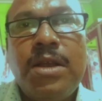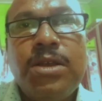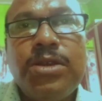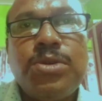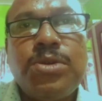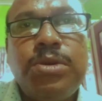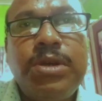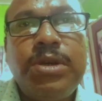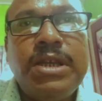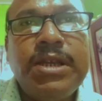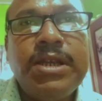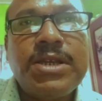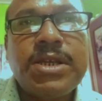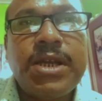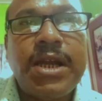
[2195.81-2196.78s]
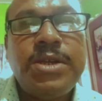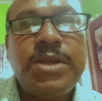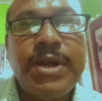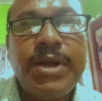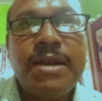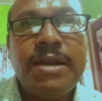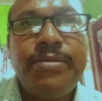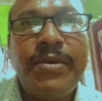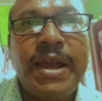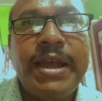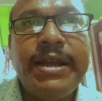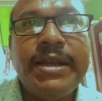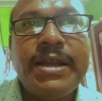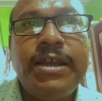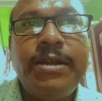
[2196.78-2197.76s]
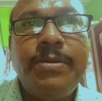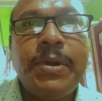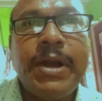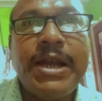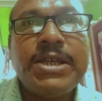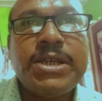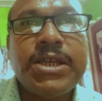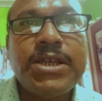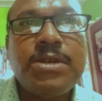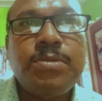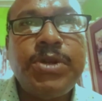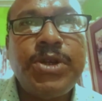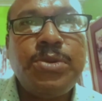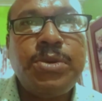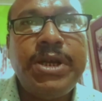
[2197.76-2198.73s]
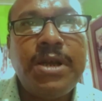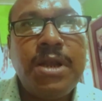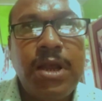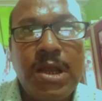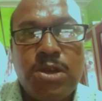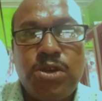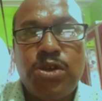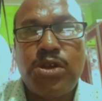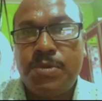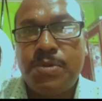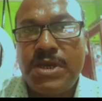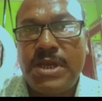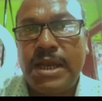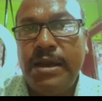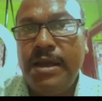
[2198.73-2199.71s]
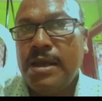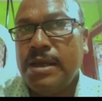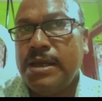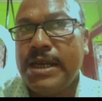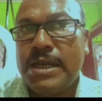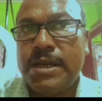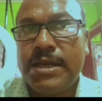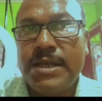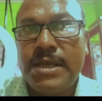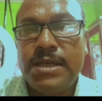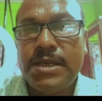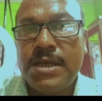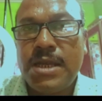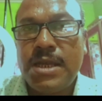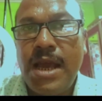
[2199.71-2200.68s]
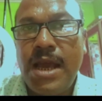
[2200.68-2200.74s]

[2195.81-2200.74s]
So in this chart you can find the differences between soaps and detergents.